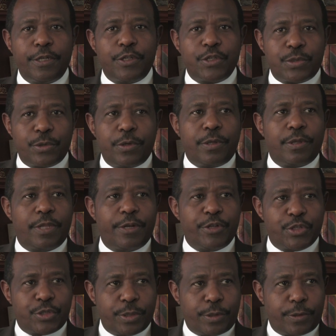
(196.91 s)
So the
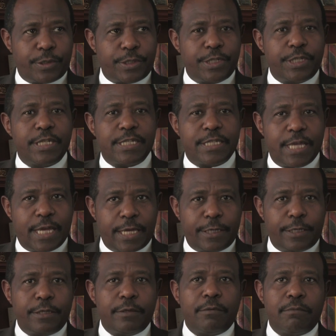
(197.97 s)
result is
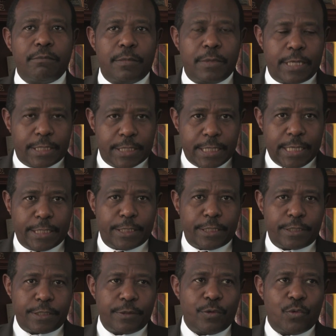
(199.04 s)
that at the
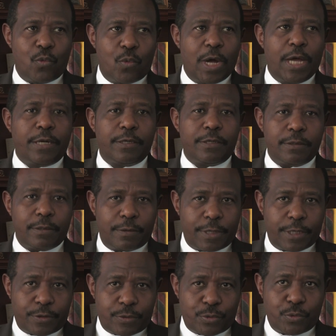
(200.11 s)
end, one or
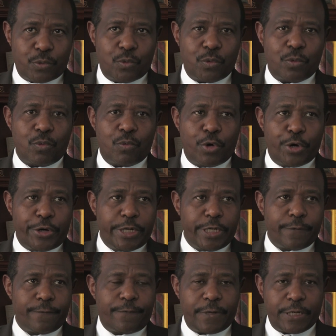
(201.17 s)
the two
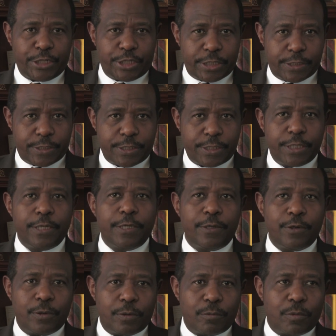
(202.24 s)
warring factions
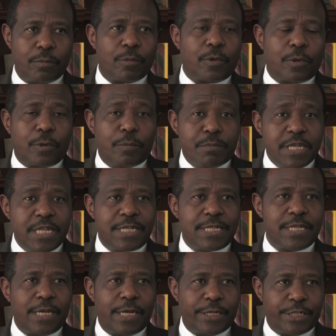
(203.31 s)

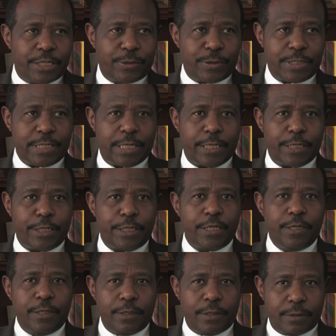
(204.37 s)
commits a genocide.
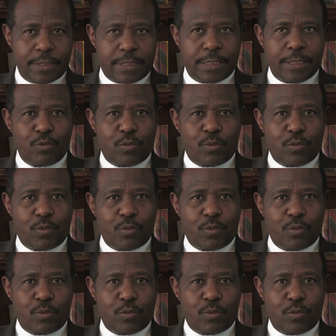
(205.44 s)
This